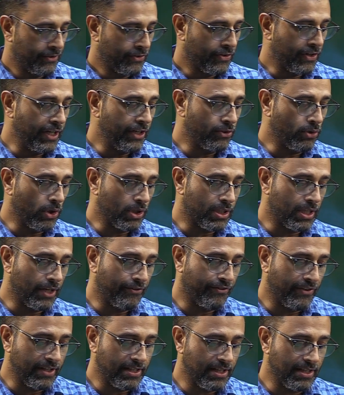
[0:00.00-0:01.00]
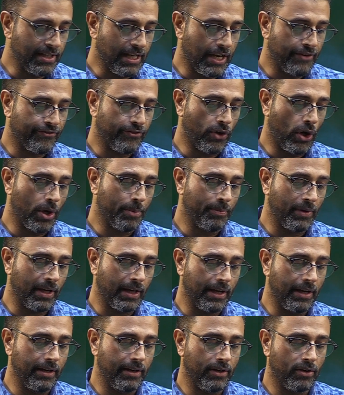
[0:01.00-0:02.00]
Treat those surfaces as
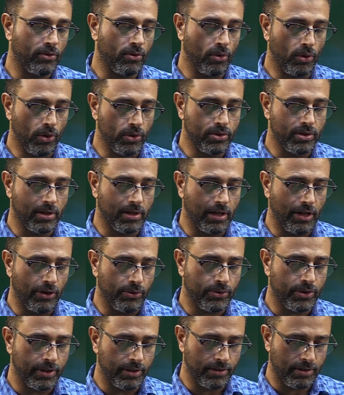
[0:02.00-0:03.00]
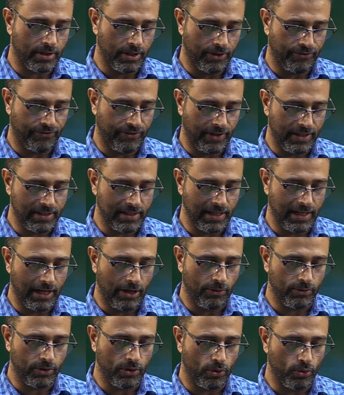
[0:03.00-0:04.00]
forming a closed Gaussian surface
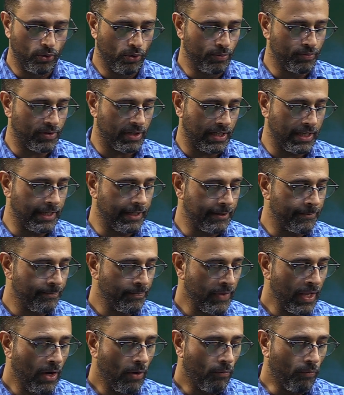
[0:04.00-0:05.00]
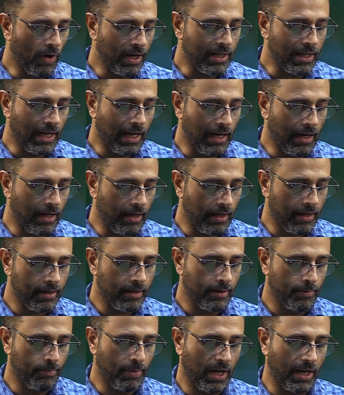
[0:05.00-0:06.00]
around the room's air. What
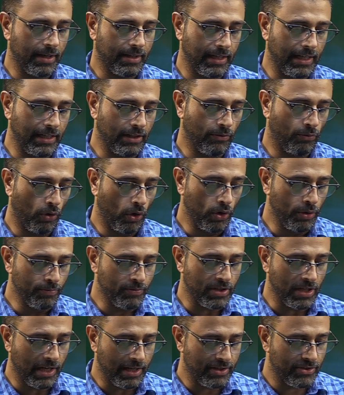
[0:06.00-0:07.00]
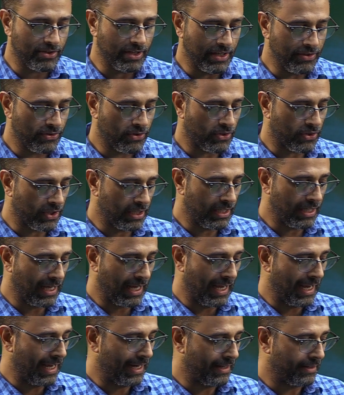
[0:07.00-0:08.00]
are part A, the volume charge density,
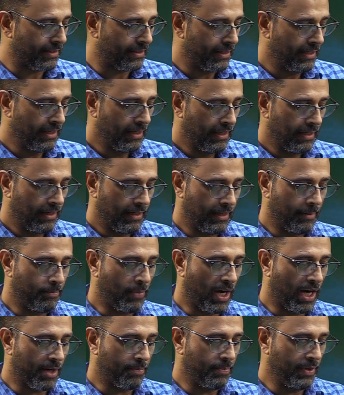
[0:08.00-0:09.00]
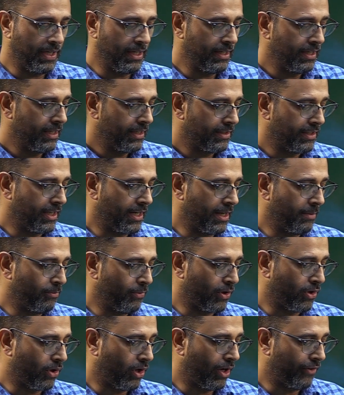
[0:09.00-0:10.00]
and part B, the
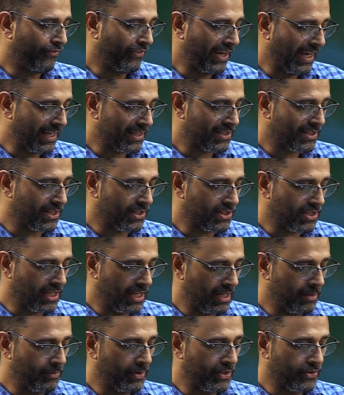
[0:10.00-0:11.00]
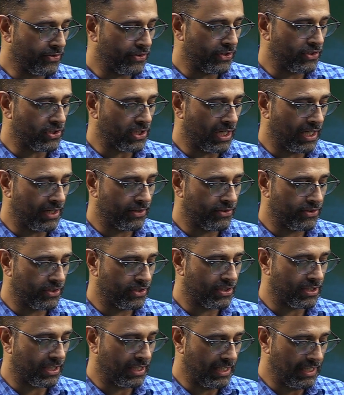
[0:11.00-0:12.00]
number of excess elementary
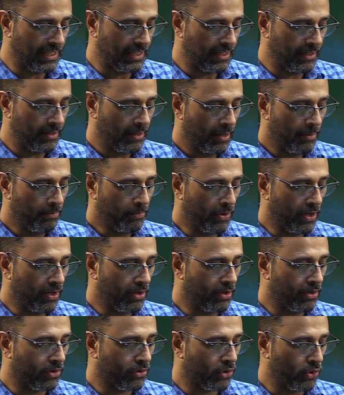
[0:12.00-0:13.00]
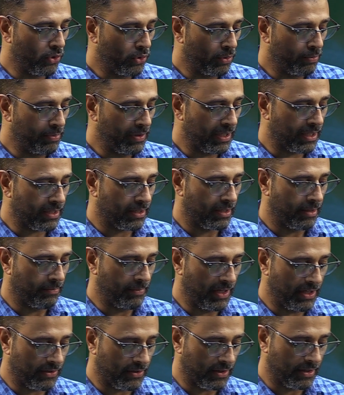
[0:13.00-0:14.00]
charges E per cubic
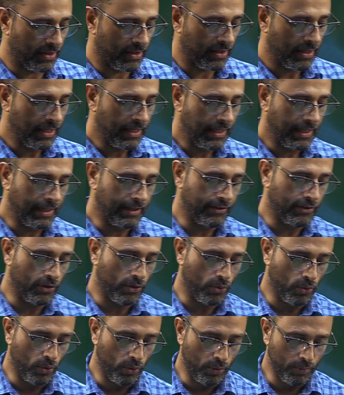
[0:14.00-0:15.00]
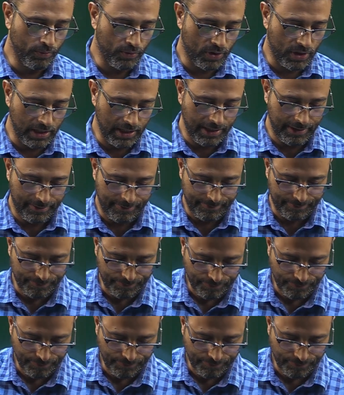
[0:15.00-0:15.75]
meter in the room's air.